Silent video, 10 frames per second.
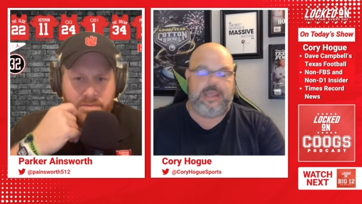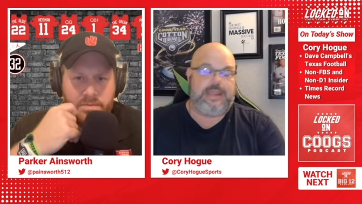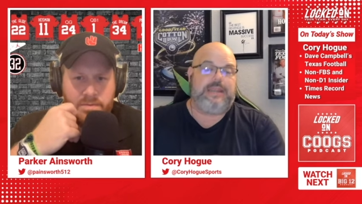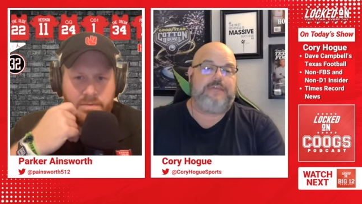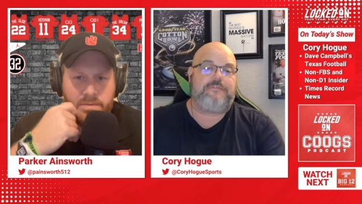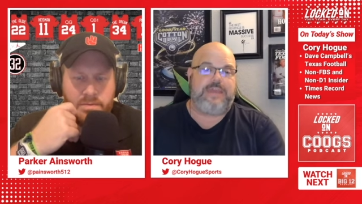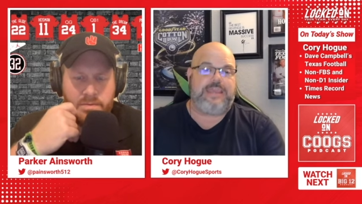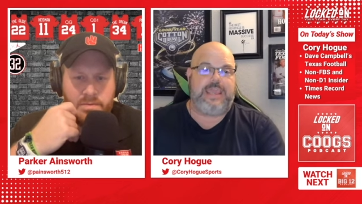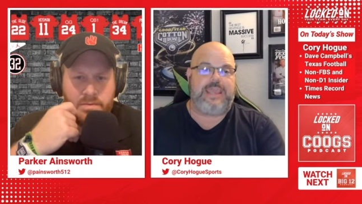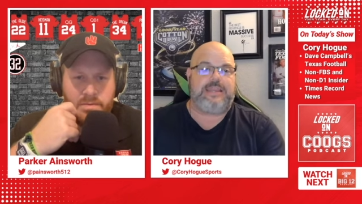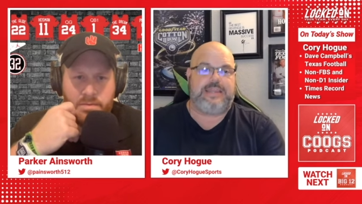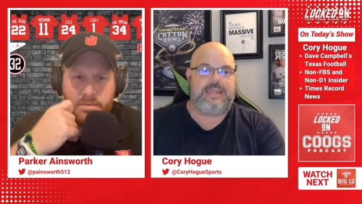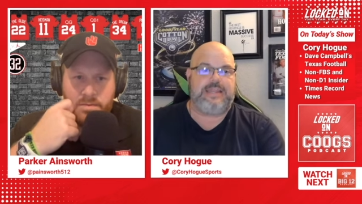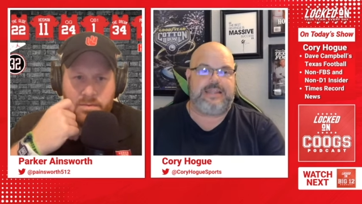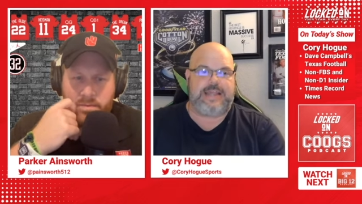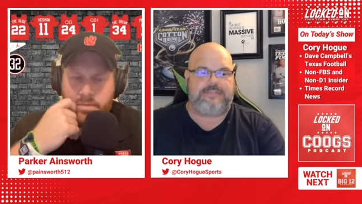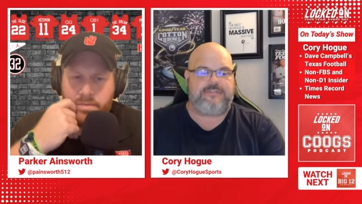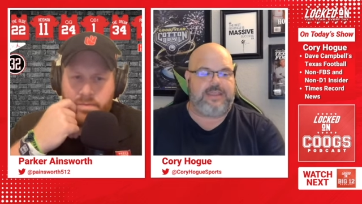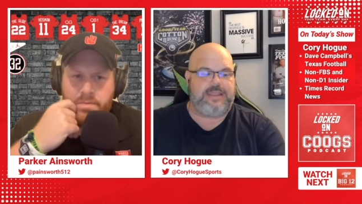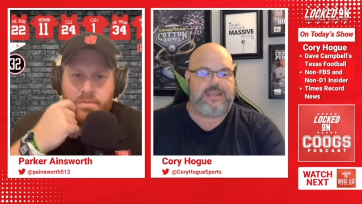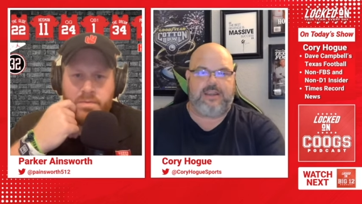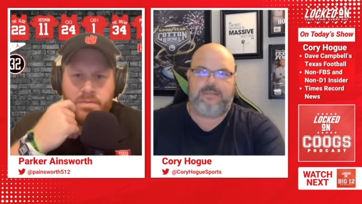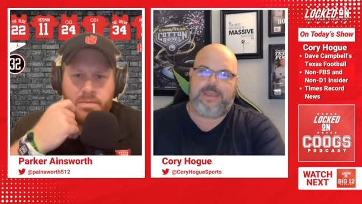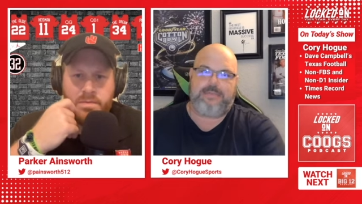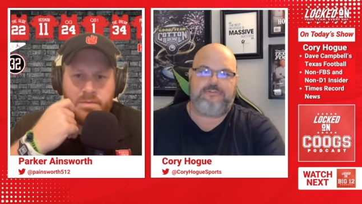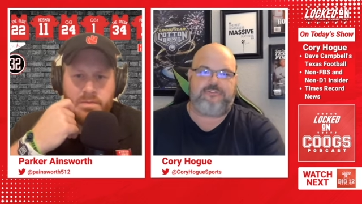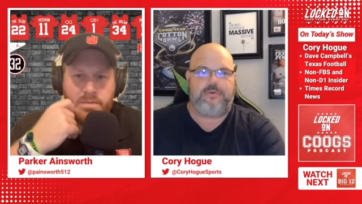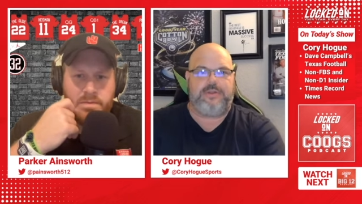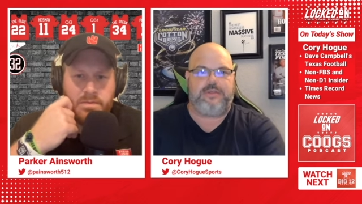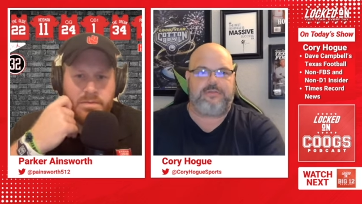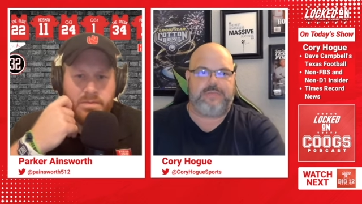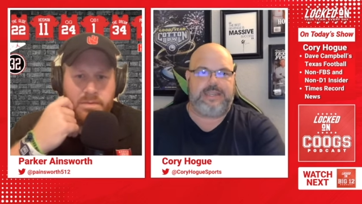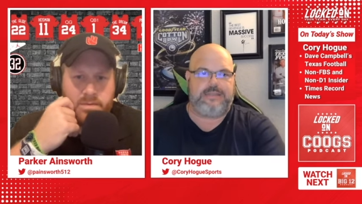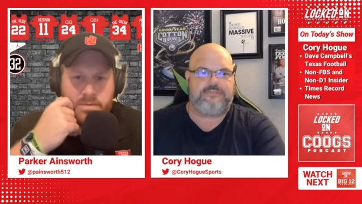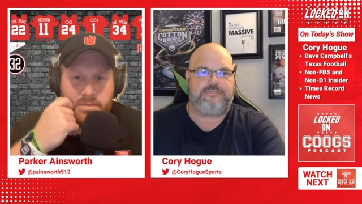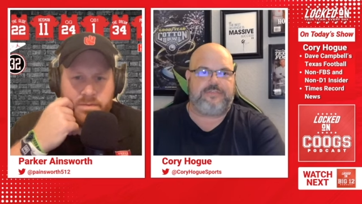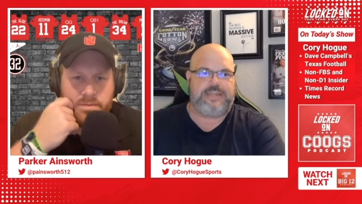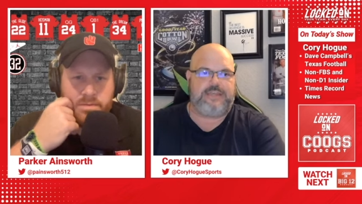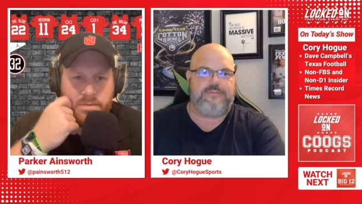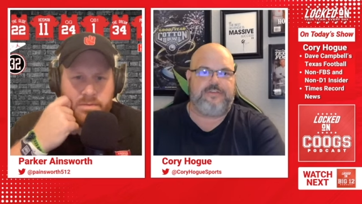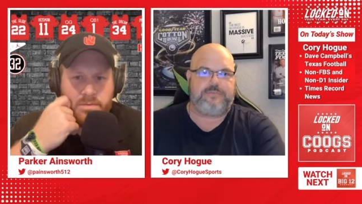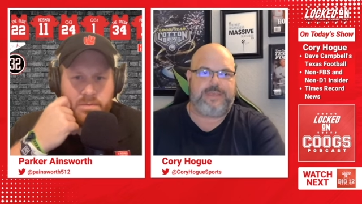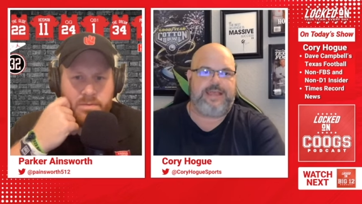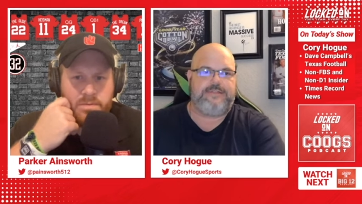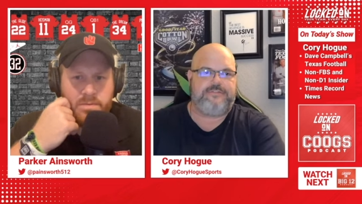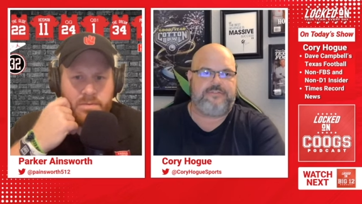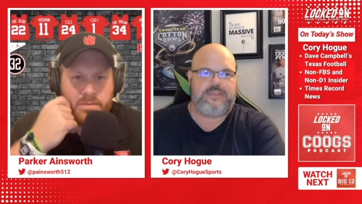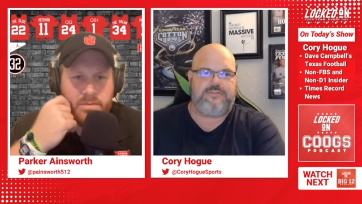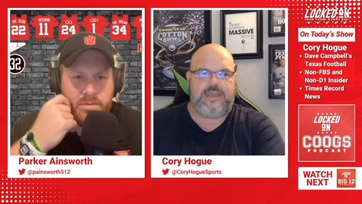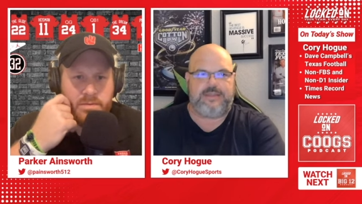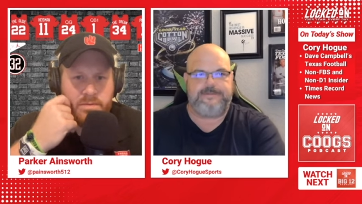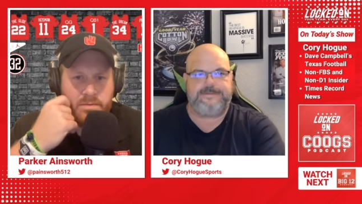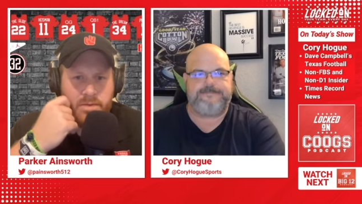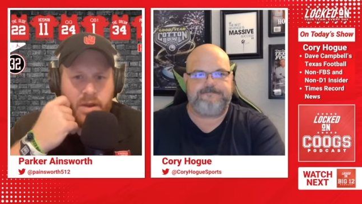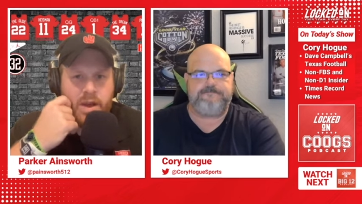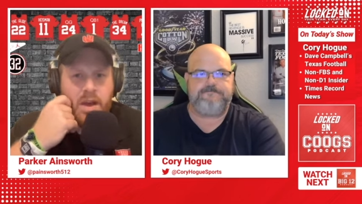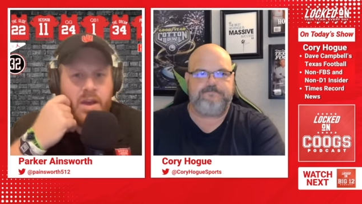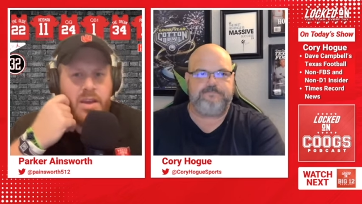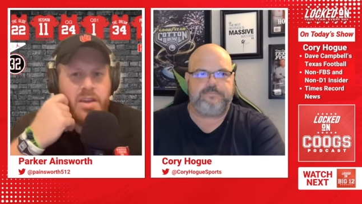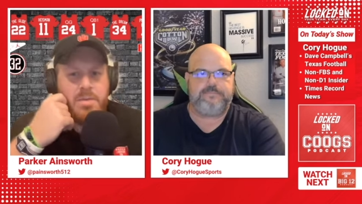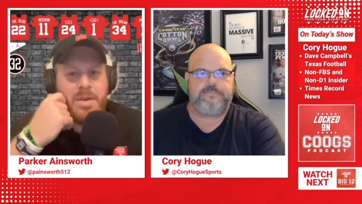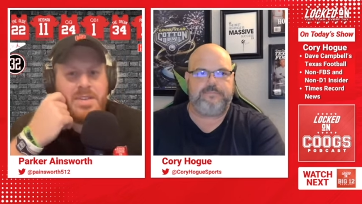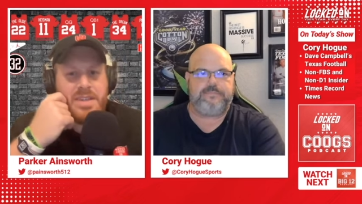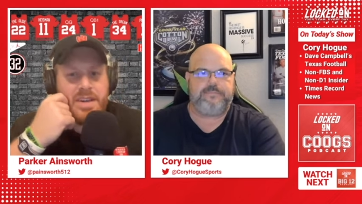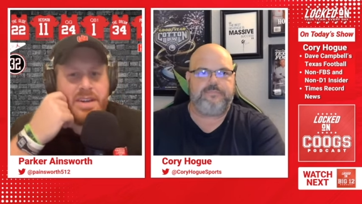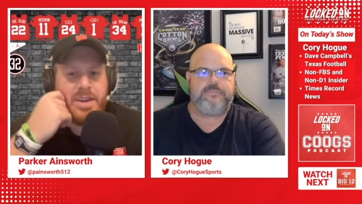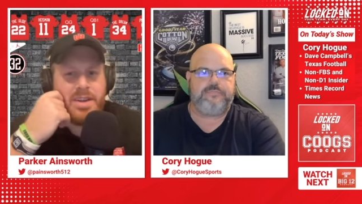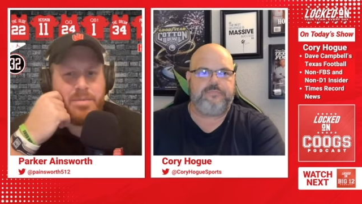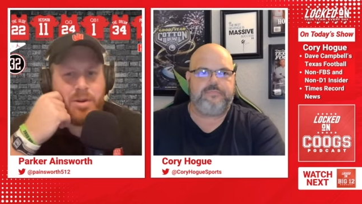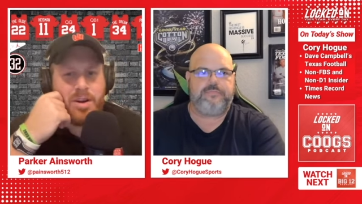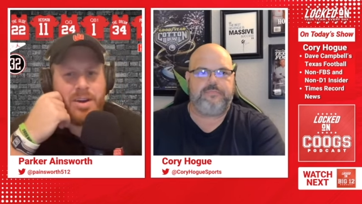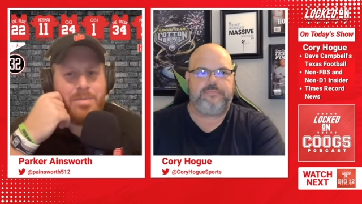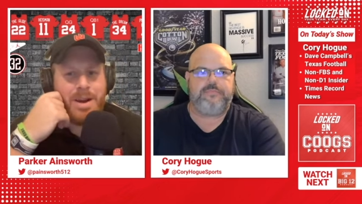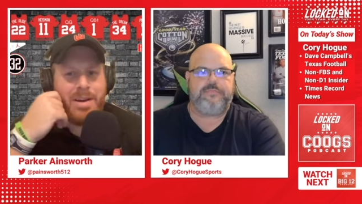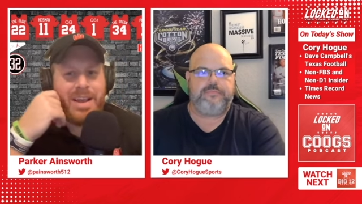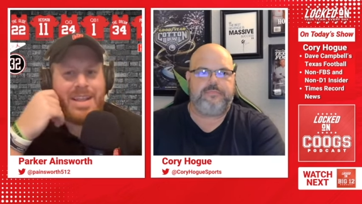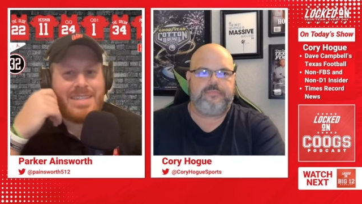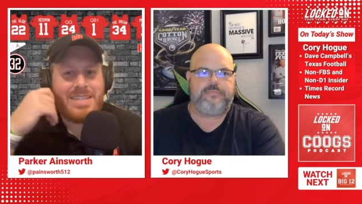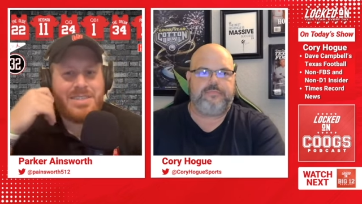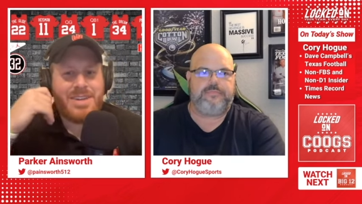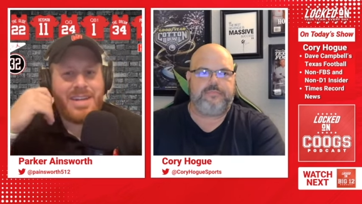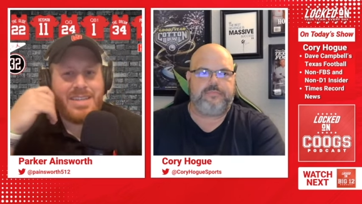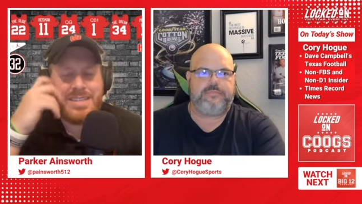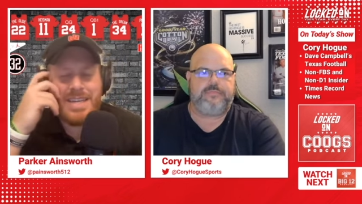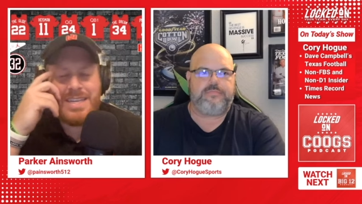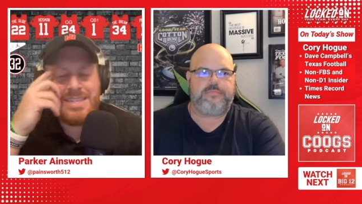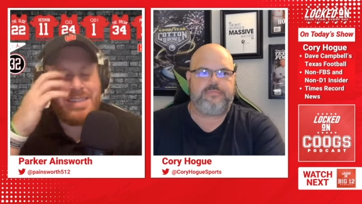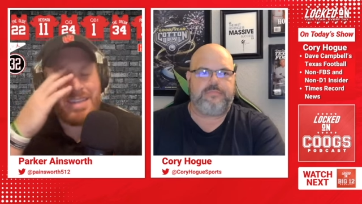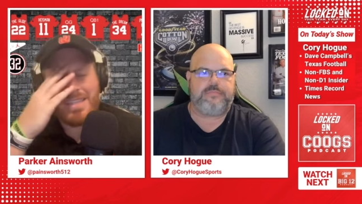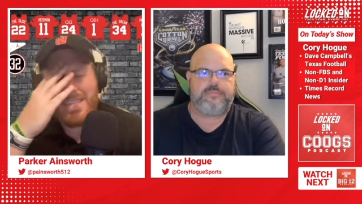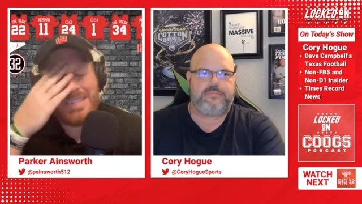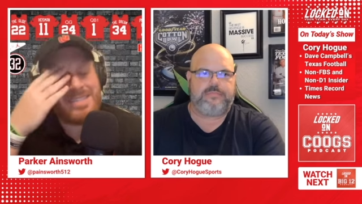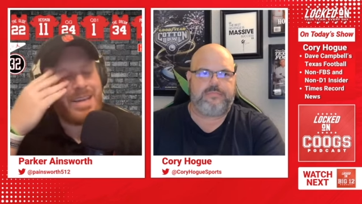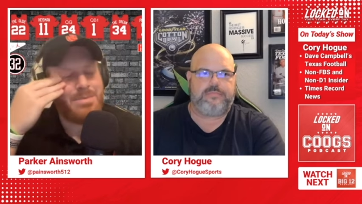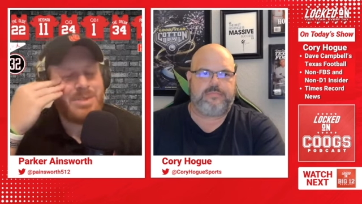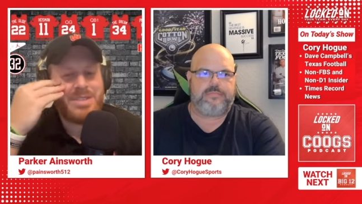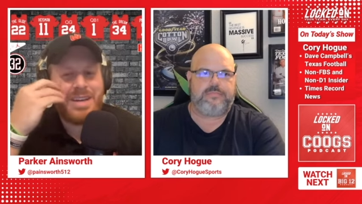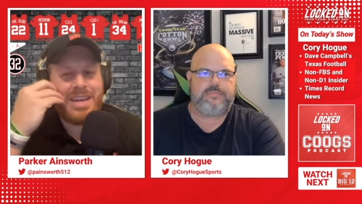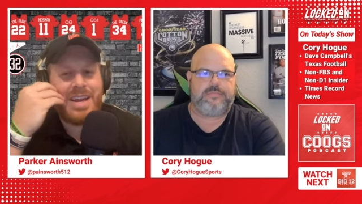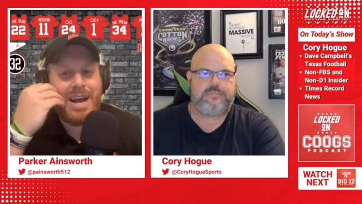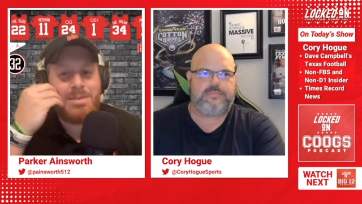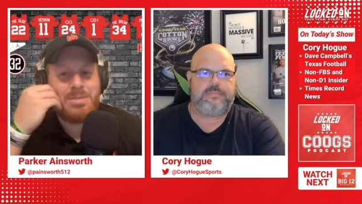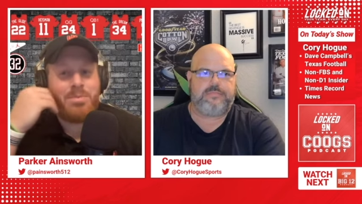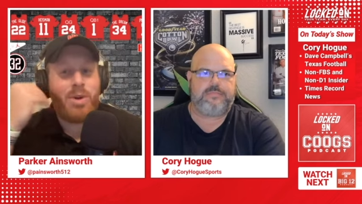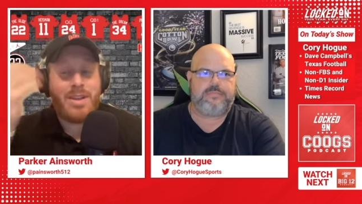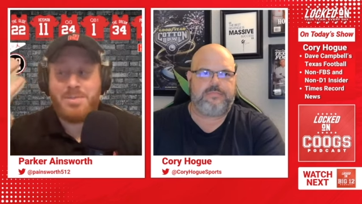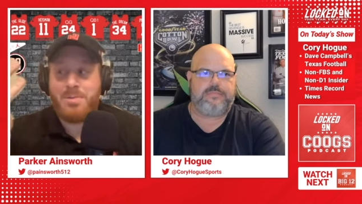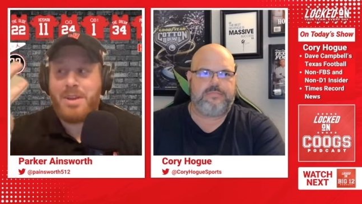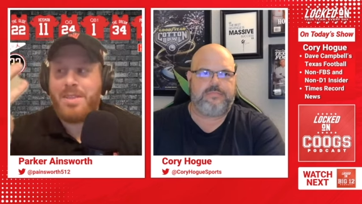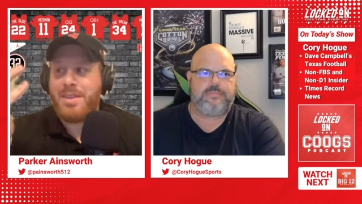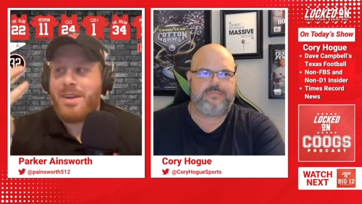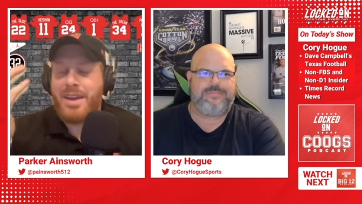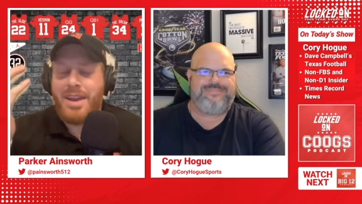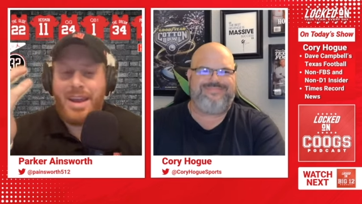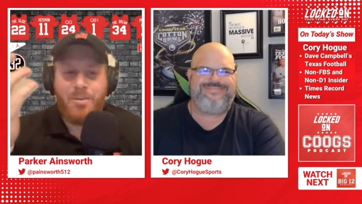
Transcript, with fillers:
Speaker 1: and if they can, get into that secondary and maybe show another weakness of the defense we hadn't seen yet.
Speaker 2: You mentioned Markel Perry. I think that's interesting because he's listed as the same position, a kid I was impressed with in